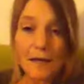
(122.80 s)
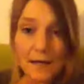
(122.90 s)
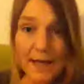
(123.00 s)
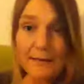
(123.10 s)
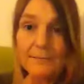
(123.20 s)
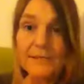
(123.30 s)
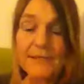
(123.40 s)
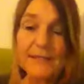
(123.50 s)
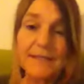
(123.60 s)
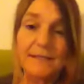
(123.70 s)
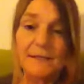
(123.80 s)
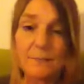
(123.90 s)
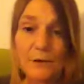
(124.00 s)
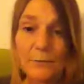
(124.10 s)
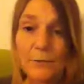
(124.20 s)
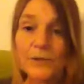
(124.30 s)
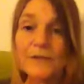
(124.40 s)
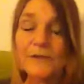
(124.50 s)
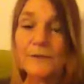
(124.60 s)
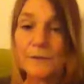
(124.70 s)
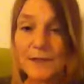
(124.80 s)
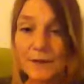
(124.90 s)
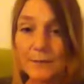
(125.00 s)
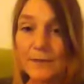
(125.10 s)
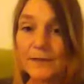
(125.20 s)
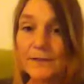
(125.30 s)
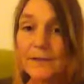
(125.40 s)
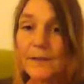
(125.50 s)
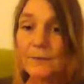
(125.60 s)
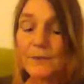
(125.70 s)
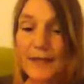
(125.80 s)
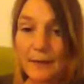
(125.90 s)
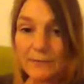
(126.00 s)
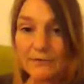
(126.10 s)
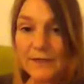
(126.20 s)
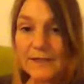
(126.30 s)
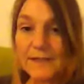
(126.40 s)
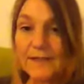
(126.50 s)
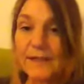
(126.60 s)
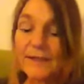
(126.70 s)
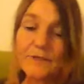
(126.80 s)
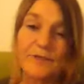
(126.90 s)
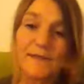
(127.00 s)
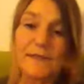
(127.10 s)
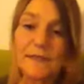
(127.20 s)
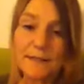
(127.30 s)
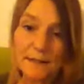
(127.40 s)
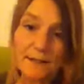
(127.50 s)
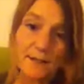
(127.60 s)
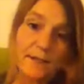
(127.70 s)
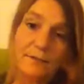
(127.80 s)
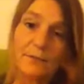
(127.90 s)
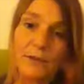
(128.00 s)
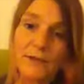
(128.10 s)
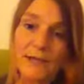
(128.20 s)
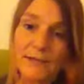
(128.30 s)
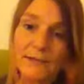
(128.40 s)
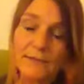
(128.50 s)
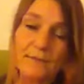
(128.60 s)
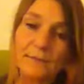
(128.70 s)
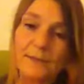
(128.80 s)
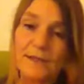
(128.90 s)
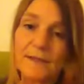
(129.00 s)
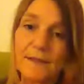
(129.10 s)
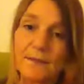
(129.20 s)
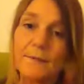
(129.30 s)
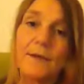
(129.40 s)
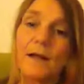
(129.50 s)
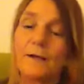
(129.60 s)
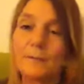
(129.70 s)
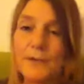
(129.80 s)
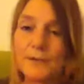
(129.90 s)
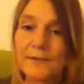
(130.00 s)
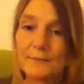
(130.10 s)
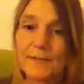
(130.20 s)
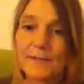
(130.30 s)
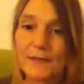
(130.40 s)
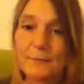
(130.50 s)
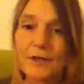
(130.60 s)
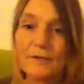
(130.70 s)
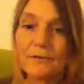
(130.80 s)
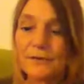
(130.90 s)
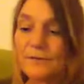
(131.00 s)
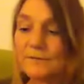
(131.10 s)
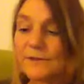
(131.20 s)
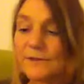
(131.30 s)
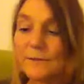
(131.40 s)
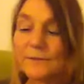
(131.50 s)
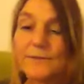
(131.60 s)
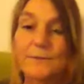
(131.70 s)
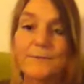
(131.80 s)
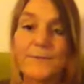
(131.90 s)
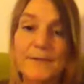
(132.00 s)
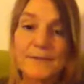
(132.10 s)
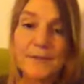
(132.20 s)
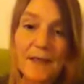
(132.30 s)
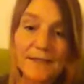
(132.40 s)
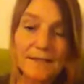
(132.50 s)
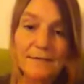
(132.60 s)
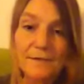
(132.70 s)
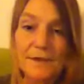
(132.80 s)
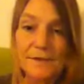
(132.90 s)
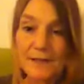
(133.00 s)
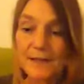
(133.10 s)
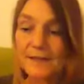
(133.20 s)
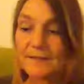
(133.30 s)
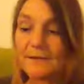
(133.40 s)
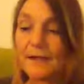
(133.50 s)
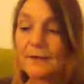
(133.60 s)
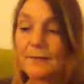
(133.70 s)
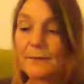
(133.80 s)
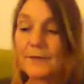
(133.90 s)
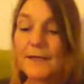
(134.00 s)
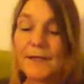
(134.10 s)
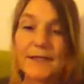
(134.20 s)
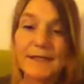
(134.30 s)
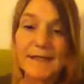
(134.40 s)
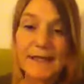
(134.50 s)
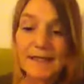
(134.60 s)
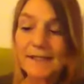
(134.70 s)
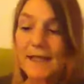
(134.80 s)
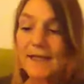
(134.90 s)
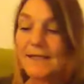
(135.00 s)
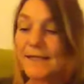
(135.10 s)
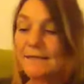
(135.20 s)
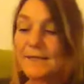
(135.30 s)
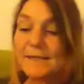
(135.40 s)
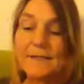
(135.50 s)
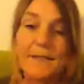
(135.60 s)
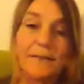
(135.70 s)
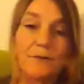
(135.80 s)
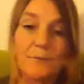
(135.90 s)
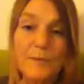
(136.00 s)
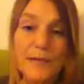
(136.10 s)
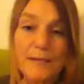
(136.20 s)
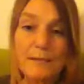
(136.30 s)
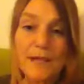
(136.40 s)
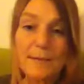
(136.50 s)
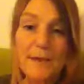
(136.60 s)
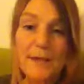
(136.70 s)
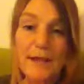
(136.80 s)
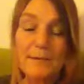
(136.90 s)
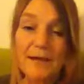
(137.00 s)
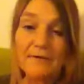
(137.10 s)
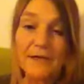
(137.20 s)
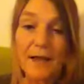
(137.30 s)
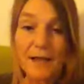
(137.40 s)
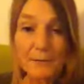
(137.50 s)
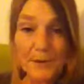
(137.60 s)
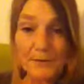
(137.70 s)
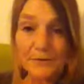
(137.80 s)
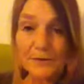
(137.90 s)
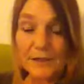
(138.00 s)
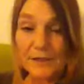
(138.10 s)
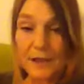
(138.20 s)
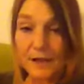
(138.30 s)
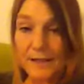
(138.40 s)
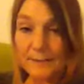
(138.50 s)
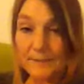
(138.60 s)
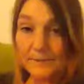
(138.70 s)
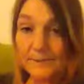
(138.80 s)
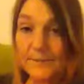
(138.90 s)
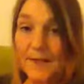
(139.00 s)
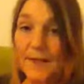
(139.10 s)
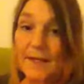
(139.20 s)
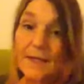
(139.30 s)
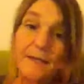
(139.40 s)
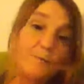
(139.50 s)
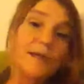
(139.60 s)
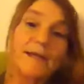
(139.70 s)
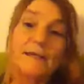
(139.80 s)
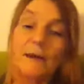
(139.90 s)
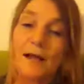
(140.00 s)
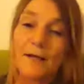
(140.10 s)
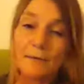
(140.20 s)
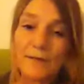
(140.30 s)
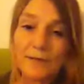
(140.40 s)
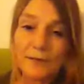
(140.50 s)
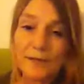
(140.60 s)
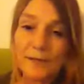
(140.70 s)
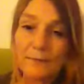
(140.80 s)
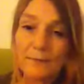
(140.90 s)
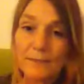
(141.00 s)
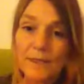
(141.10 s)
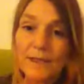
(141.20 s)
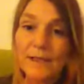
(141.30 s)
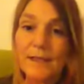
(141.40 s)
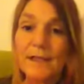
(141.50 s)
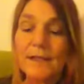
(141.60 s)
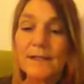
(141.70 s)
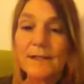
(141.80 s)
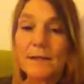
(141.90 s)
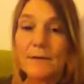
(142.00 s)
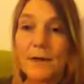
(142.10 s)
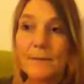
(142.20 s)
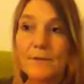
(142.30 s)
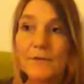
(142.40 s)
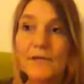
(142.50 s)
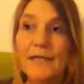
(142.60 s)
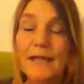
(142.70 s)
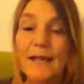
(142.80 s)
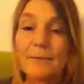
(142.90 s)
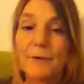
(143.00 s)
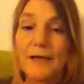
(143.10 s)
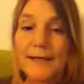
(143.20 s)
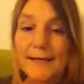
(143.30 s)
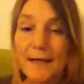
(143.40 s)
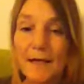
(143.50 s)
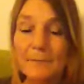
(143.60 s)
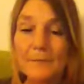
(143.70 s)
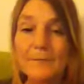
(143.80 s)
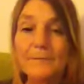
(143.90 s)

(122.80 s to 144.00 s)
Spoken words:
I am intending tomorrow morning to do another one without running and just see what that's doing. So I'll post something then when I've got some results. So that's the first idea I thought. Second idea is it could be maybe I'm having a hypo during the night. Waking up, I always jog in the morning. So I'm usually waking up,